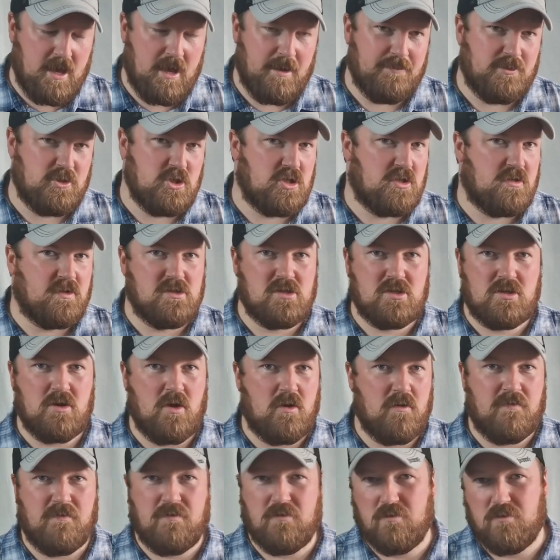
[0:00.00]
Just
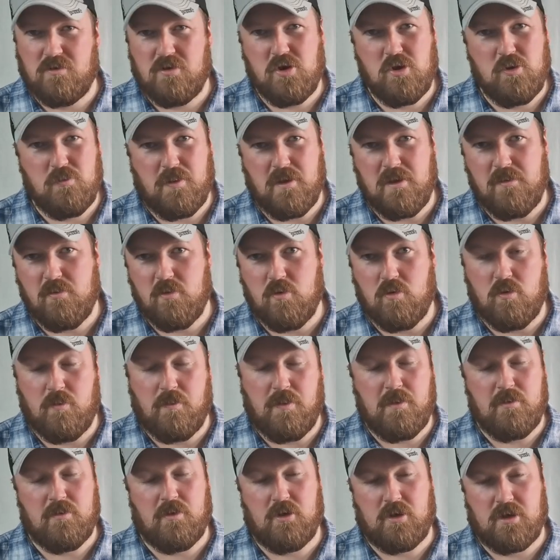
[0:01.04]
so for new people
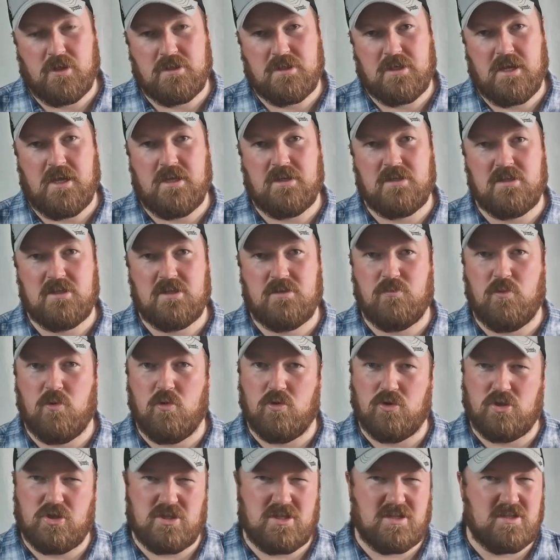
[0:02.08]
looking to get into the
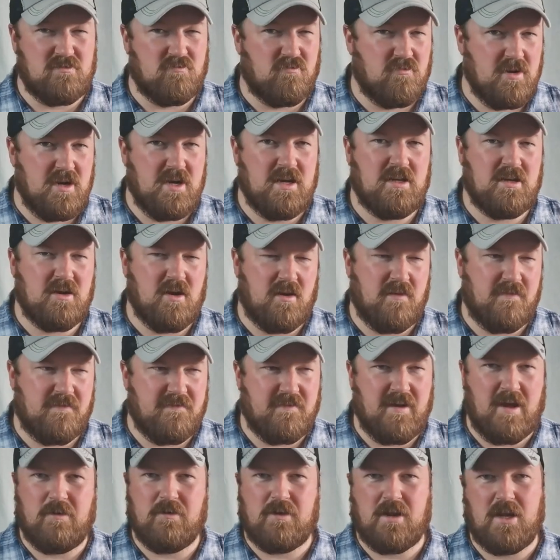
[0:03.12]
sport, just as a really kind of
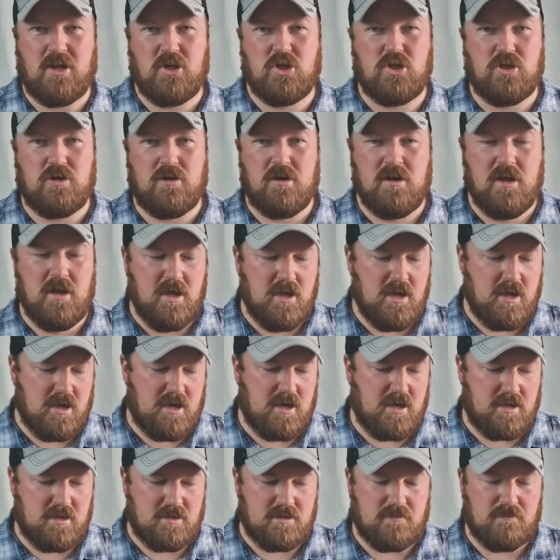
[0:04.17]
foundation
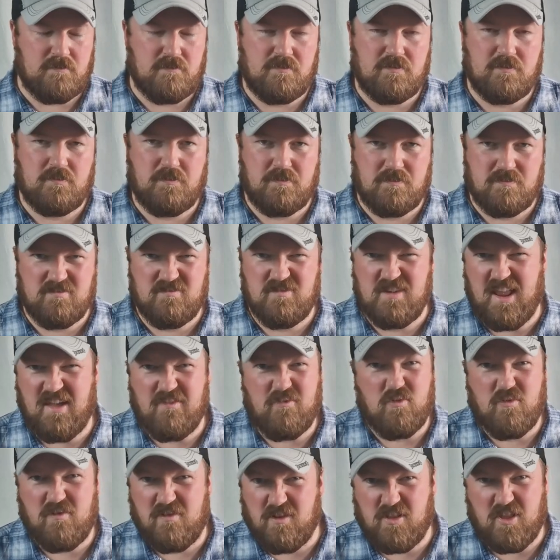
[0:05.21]

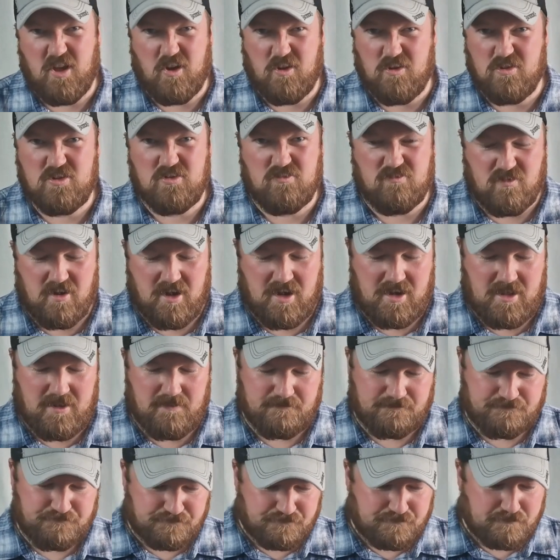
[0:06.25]
level for those, really,
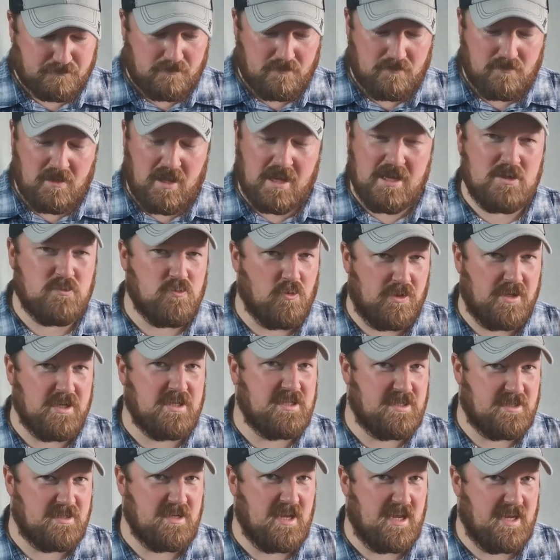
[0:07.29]
is what
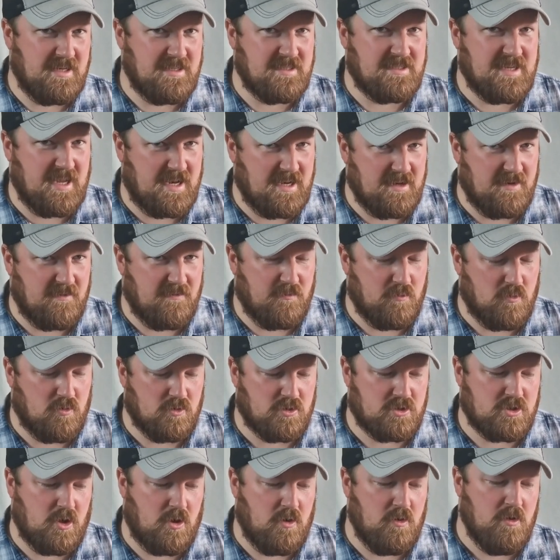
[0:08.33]
this is intended for.
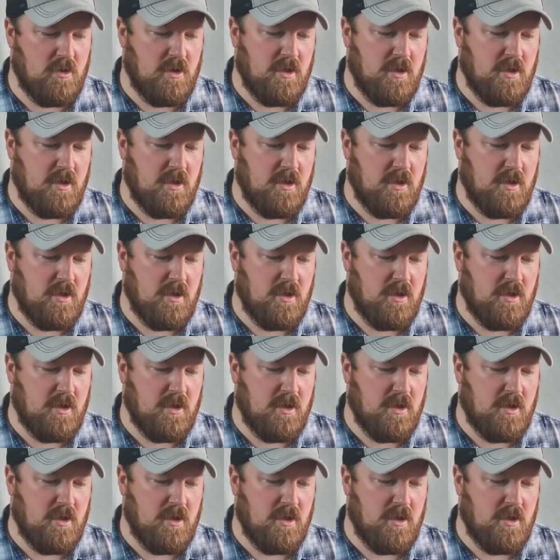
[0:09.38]
So